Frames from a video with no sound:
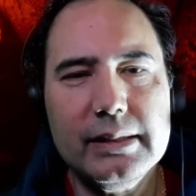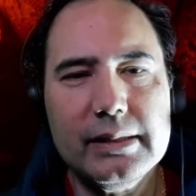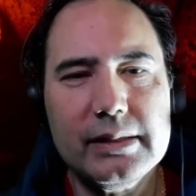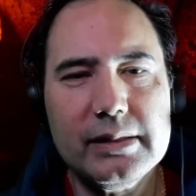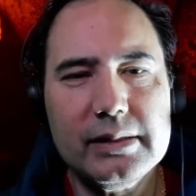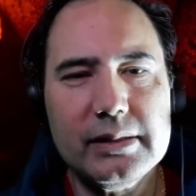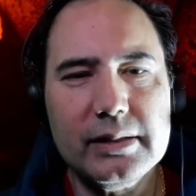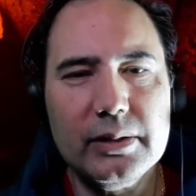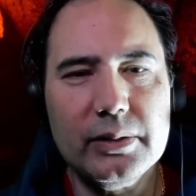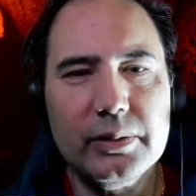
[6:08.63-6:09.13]

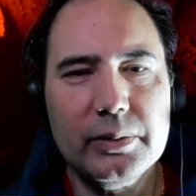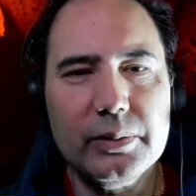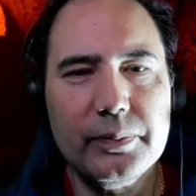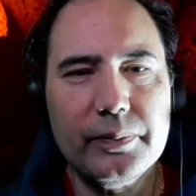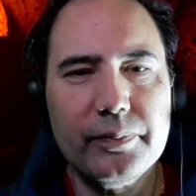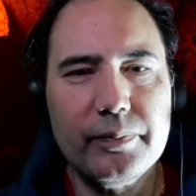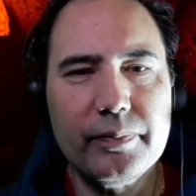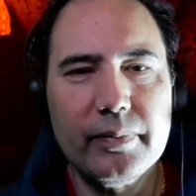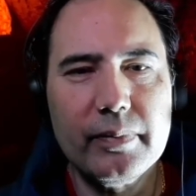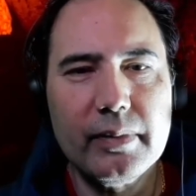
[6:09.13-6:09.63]
So
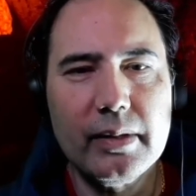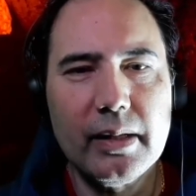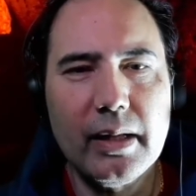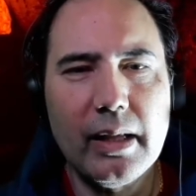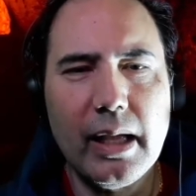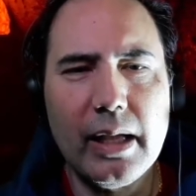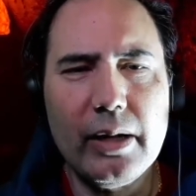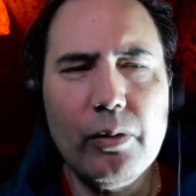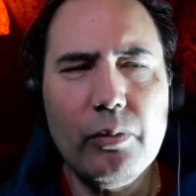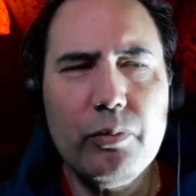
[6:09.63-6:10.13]

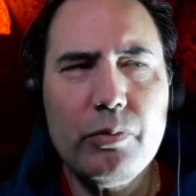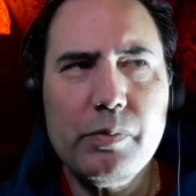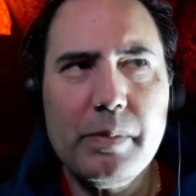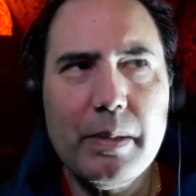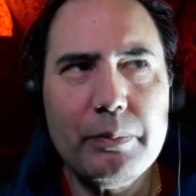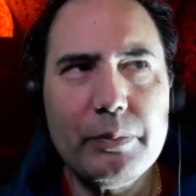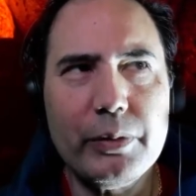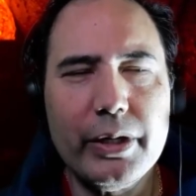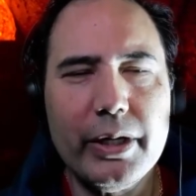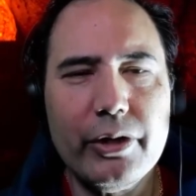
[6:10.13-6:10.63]
I don't
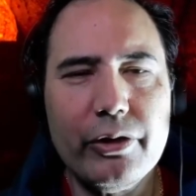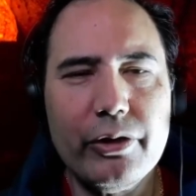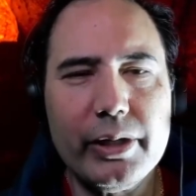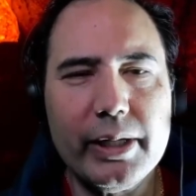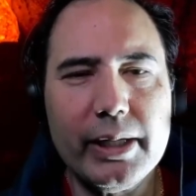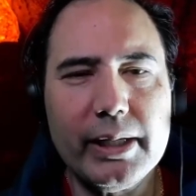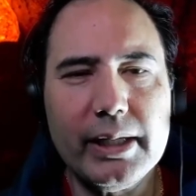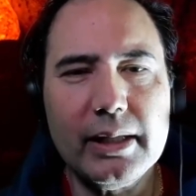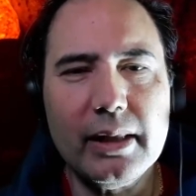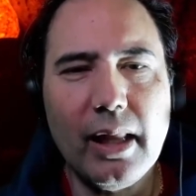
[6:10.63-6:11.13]
remember hearing
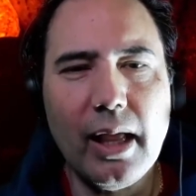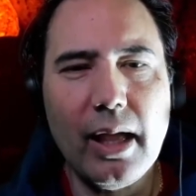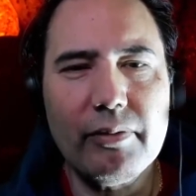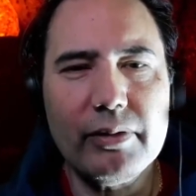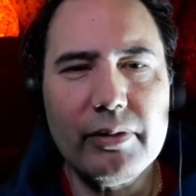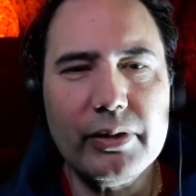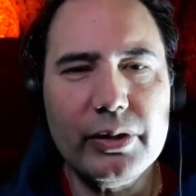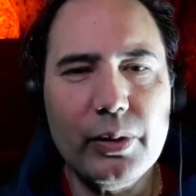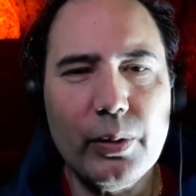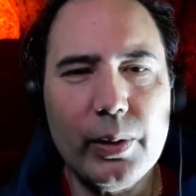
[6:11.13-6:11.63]
any lava
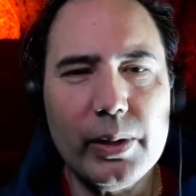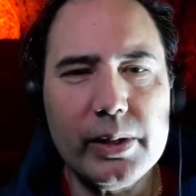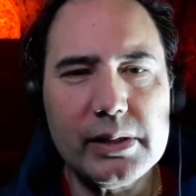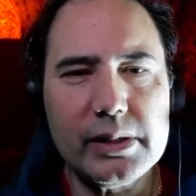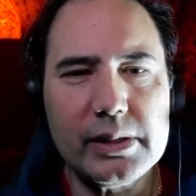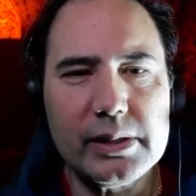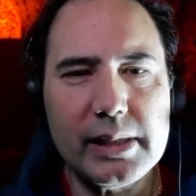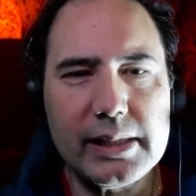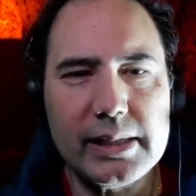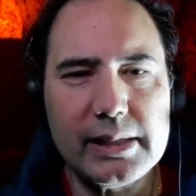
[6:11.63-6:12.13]

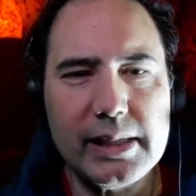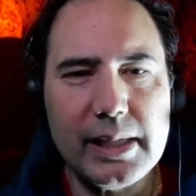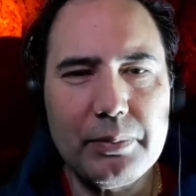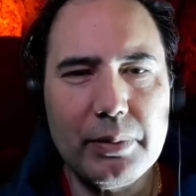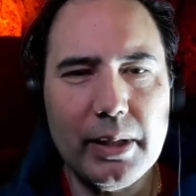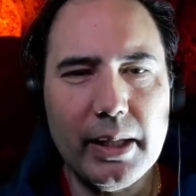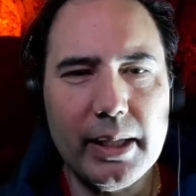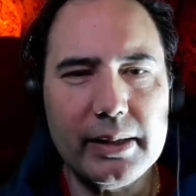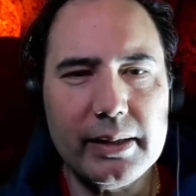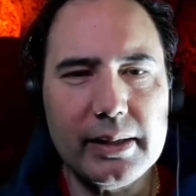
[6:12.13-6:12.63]
noises as I
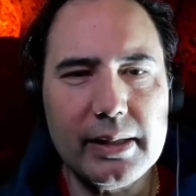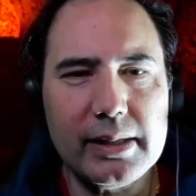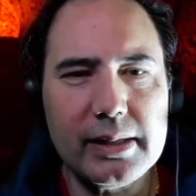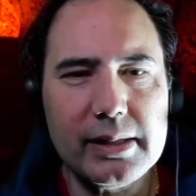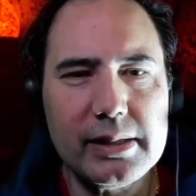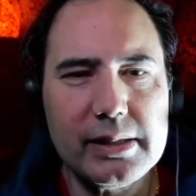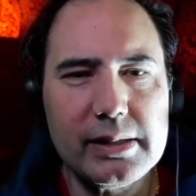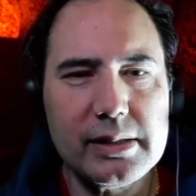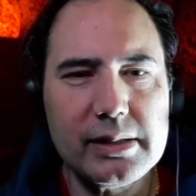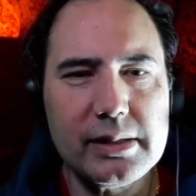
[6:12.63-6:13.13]
played
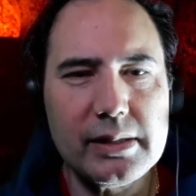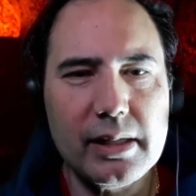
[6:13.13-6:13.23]
this.